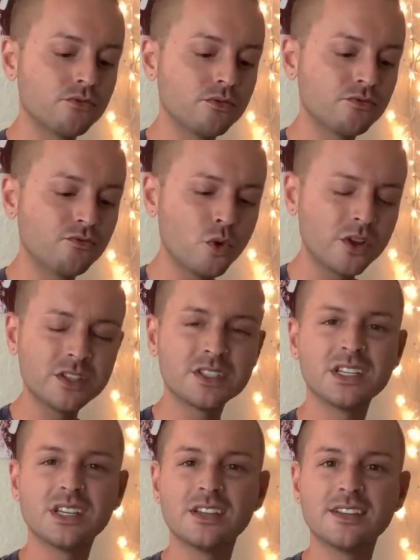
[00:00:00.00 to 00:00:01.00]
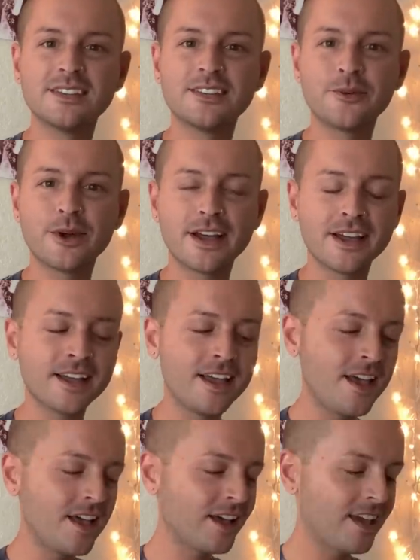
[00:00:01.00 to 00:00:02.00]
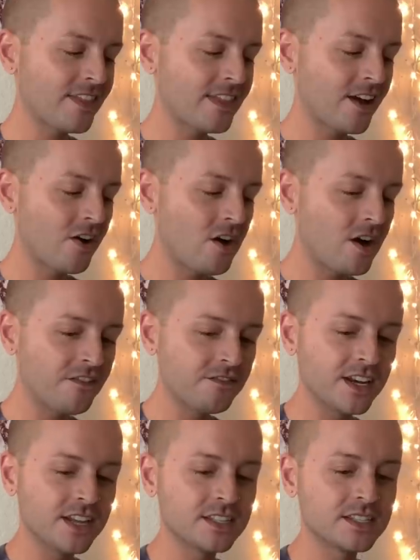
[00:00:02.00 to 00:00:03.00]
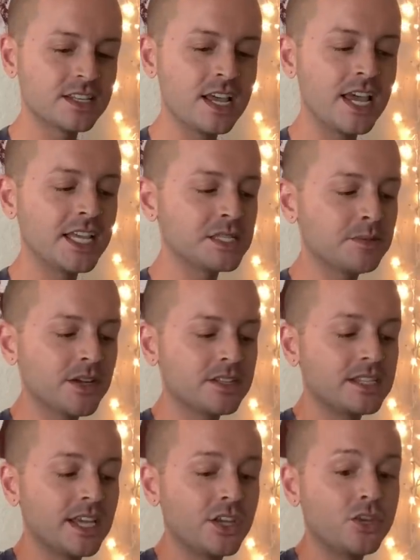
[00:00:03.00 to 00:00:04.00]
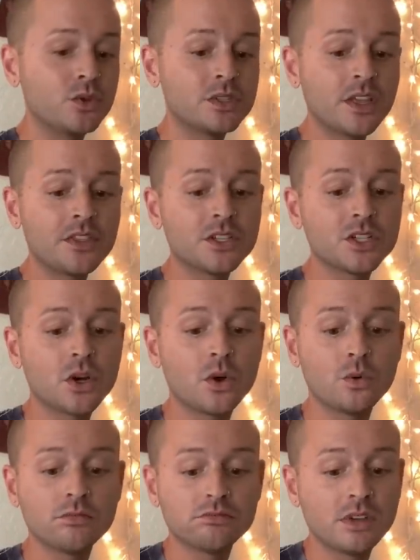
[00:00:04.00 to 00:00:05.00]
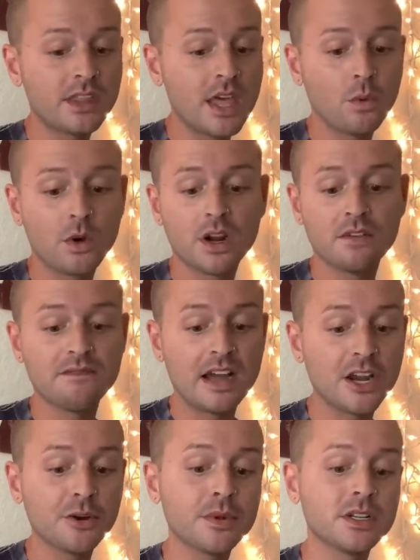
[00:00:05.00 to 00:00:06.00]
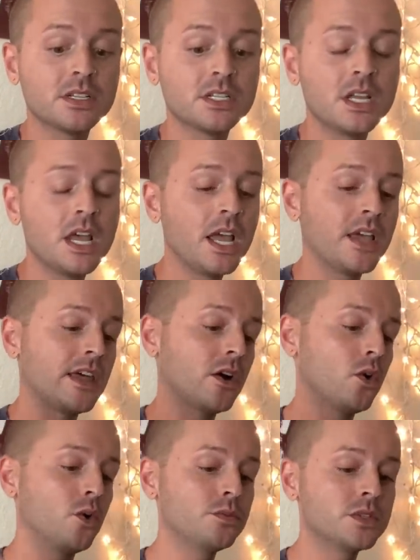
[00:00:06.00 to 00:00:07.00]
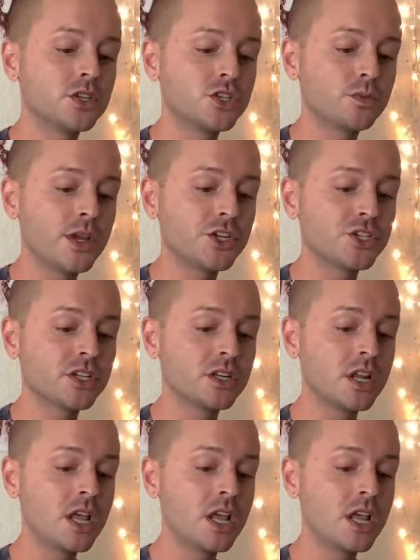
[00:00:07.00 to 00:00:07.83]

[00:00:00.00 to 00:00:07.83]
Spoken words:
royalty, okay? Again, that confidence and spirit saying you set the tone in that work environment, in that home situation.